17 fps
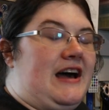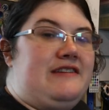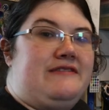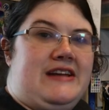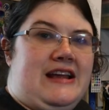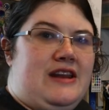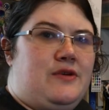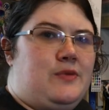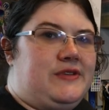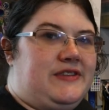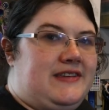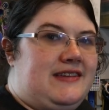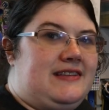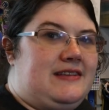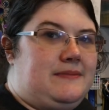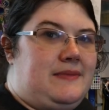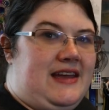I really
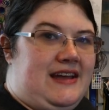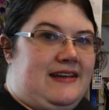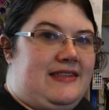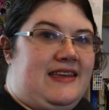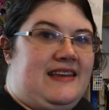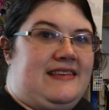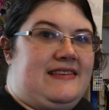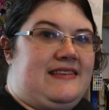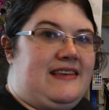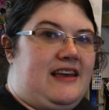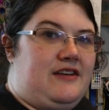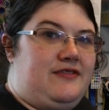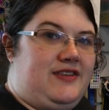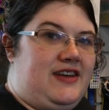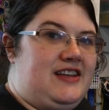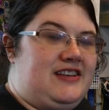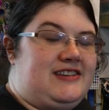wanted to make this a
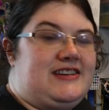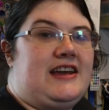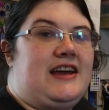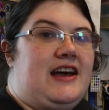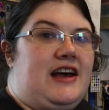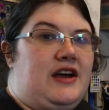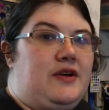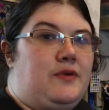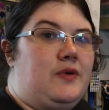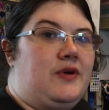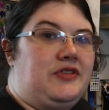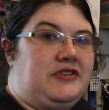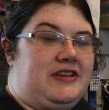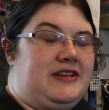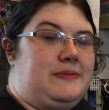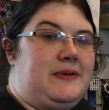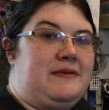feature. I
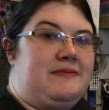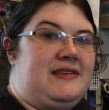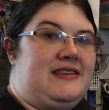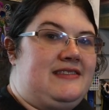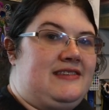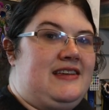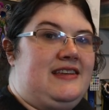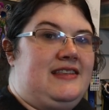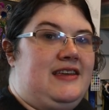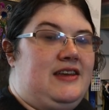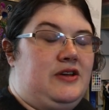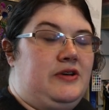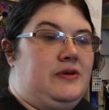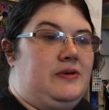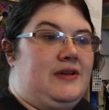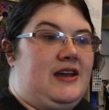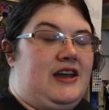wanted to be able to see the
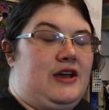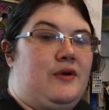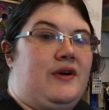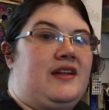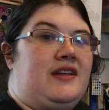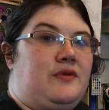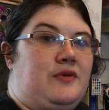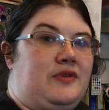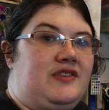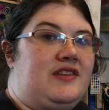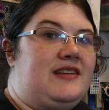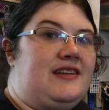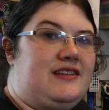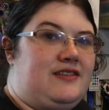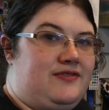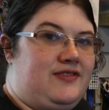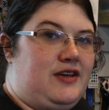Uno and I
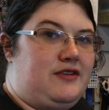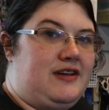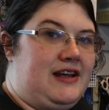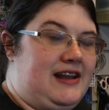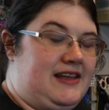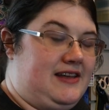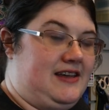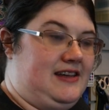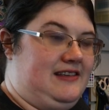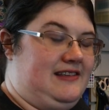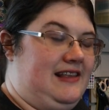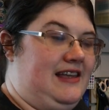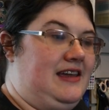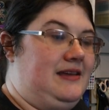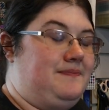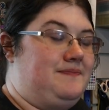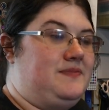wanted it to fit really
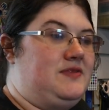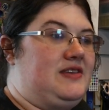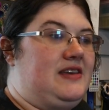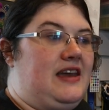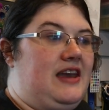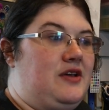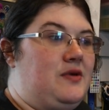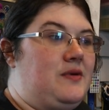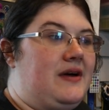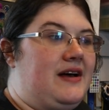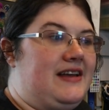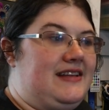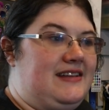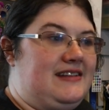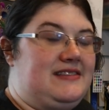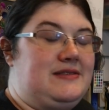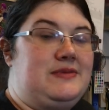nicely. So
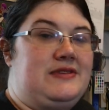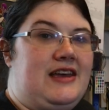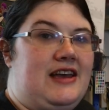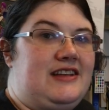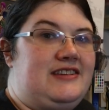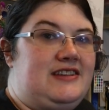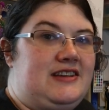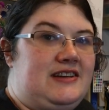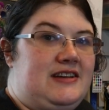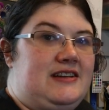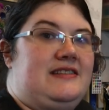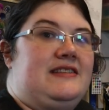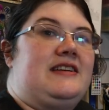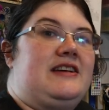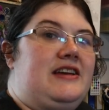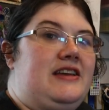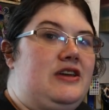I did some searching.
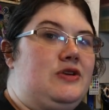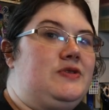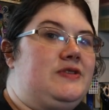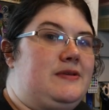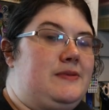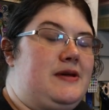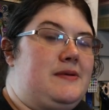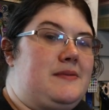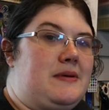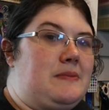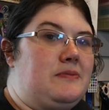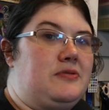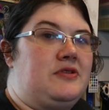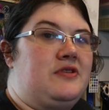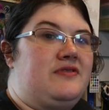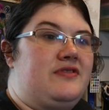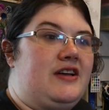Now I used to be a
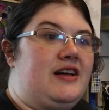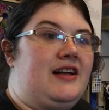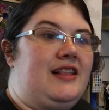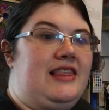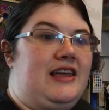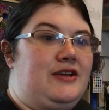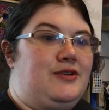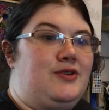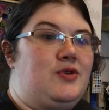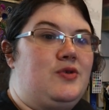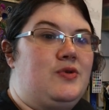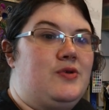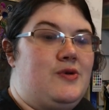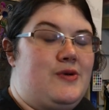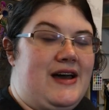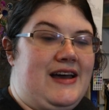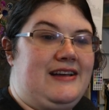member of our
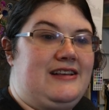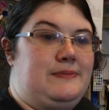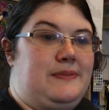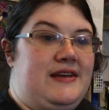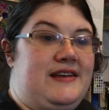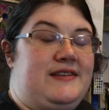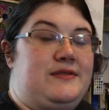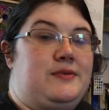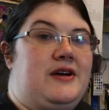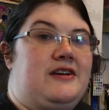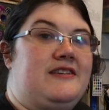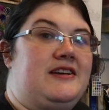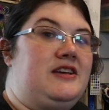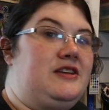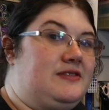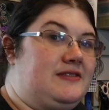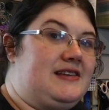local hackspace where
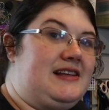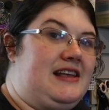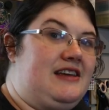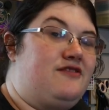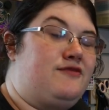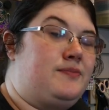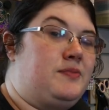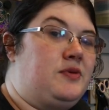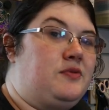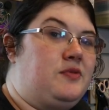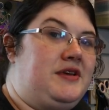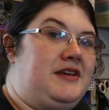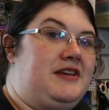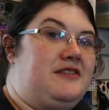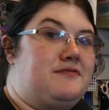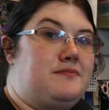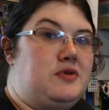I used to live, but
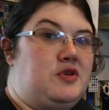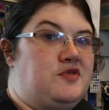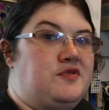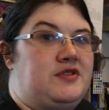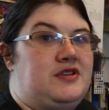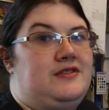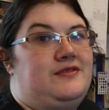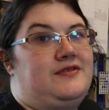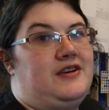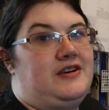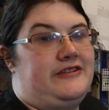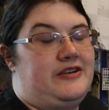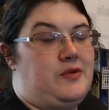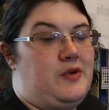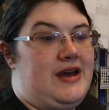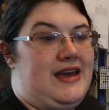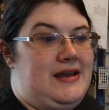we've moved too
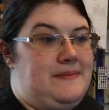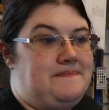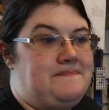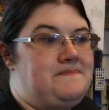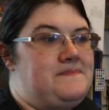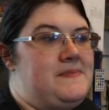far away.